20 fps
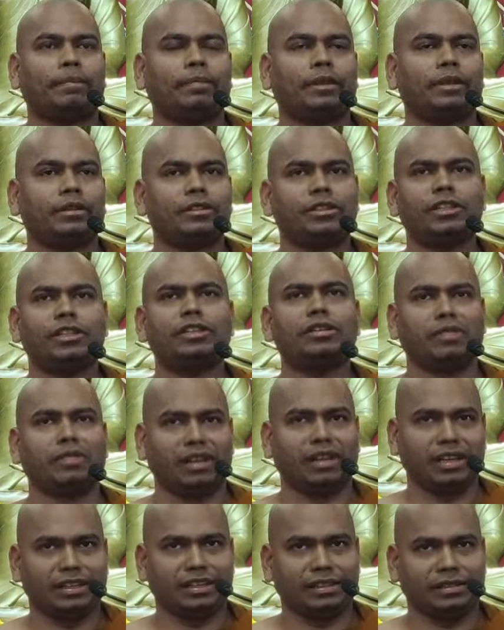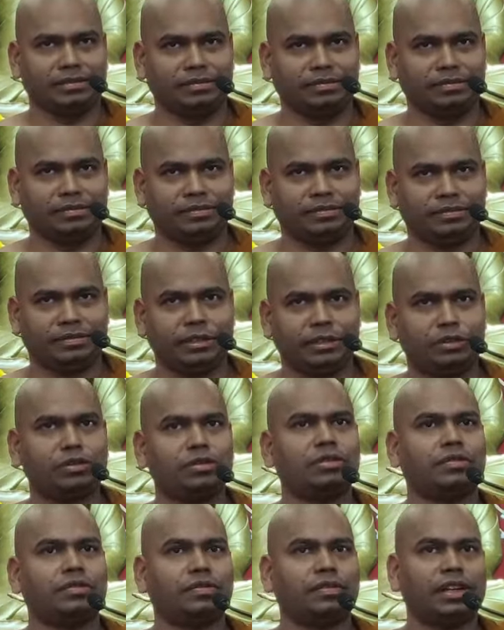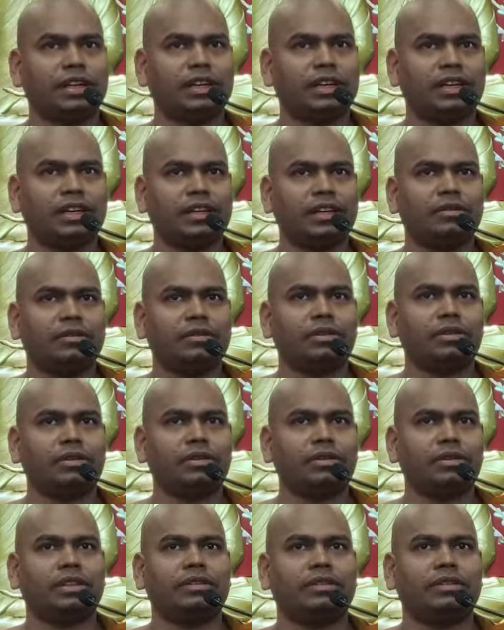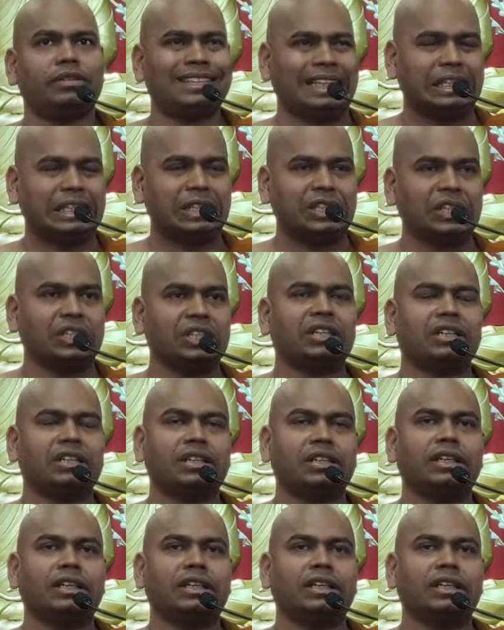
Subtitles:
Genuinely, truthfully, with a very sincere